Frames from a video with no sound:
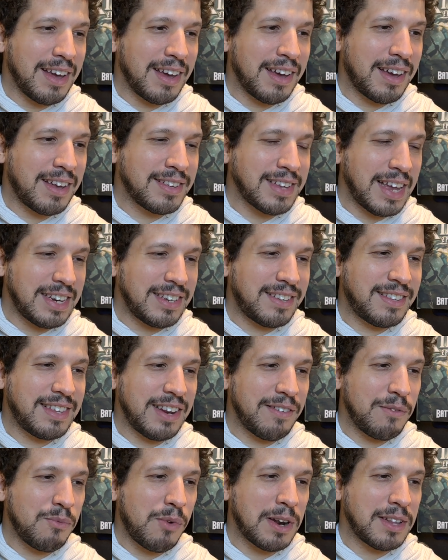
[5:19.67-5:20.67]
because I just
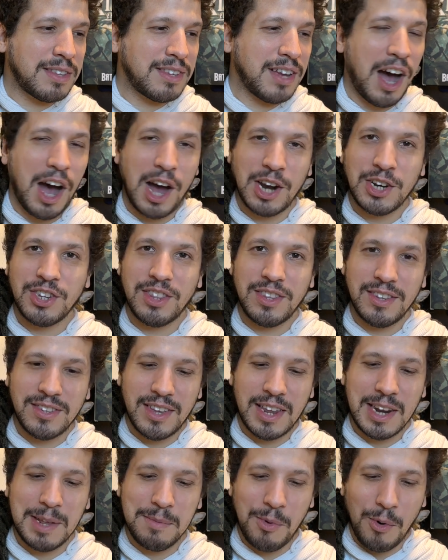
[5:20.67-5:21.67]
didn't even want to touch this
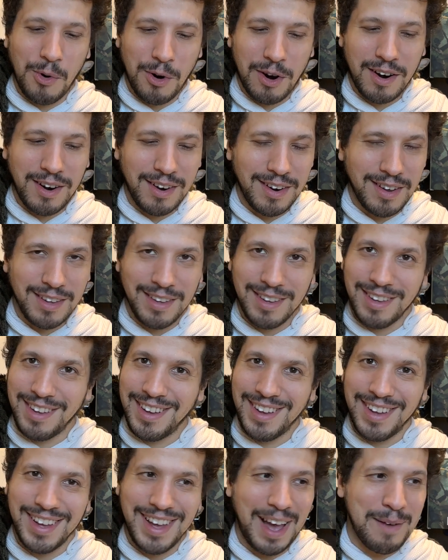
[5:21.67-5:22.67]
anymore.
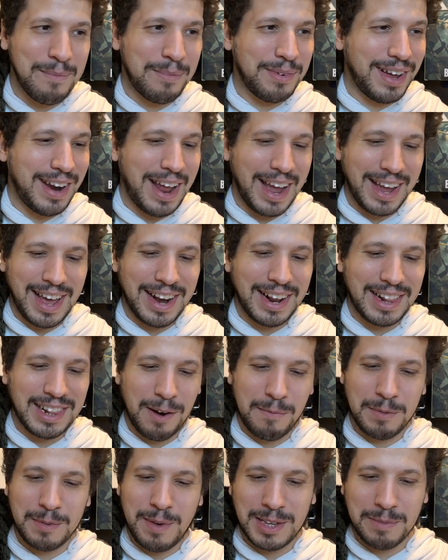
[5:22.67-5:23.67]
But I got to
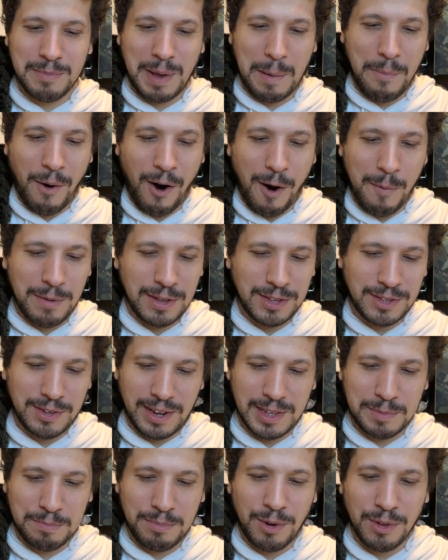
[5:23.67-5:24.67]
clear up space in my apartment, so
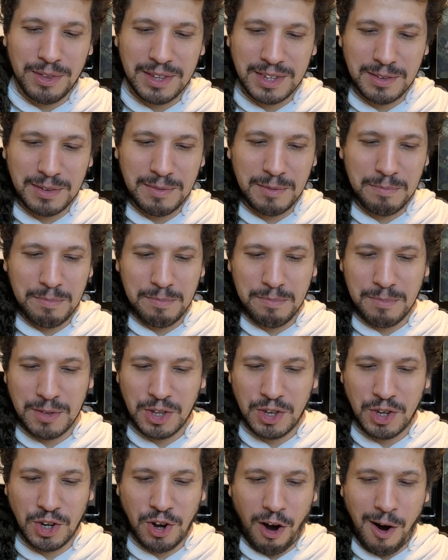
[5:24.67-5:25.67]
let's pull this
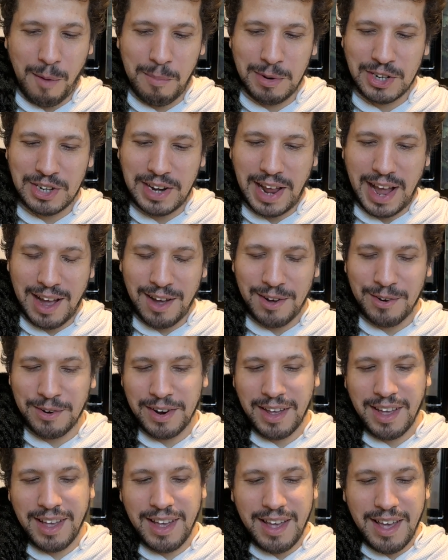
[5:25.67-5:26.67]
garbage
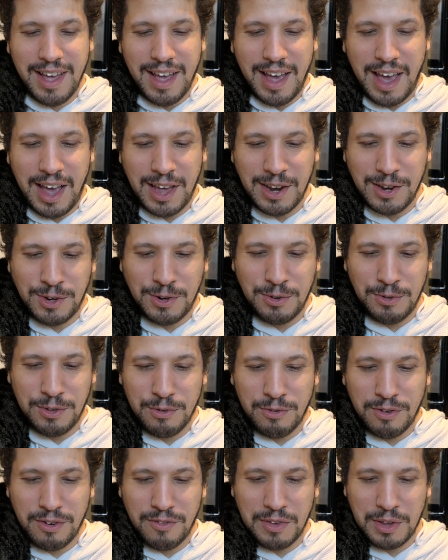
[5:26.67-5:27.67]
down and do
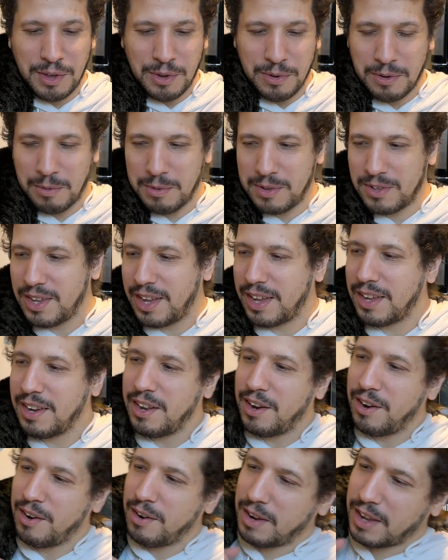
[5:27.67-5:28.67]
the review. 1 second
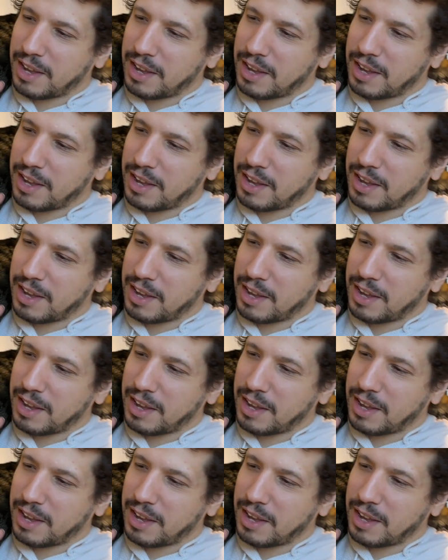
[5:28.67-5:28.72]
here.